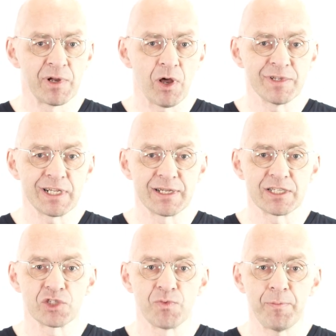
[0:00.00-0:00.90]
But obviously
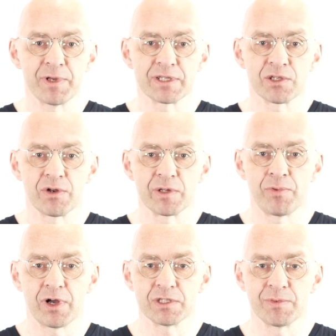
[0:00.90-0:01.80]
the swapping is only
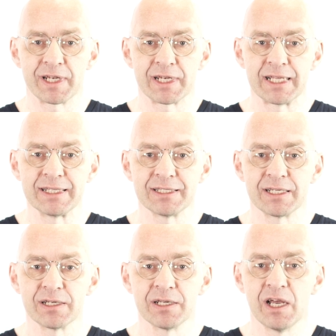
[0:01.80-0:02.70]
possible at an
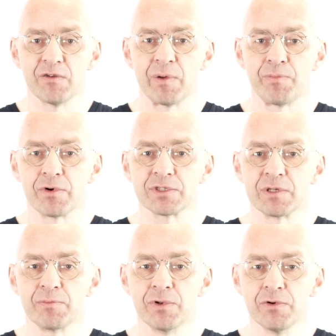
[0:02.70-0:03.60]
instant where
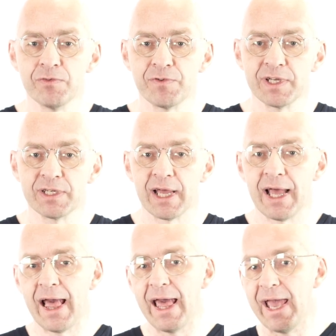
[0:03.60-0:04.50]
both the blue feet
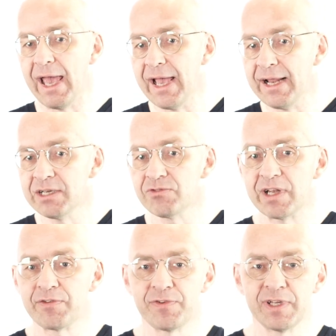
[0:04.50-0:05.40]
and the
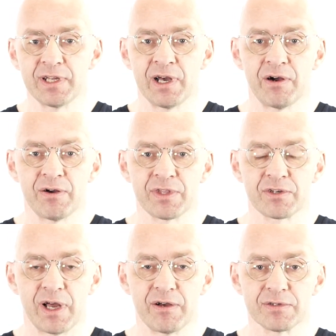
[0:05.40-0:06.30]
red feet are on
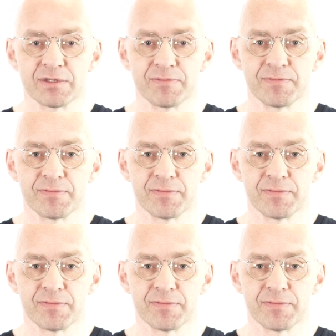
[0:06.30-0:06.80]
the ground.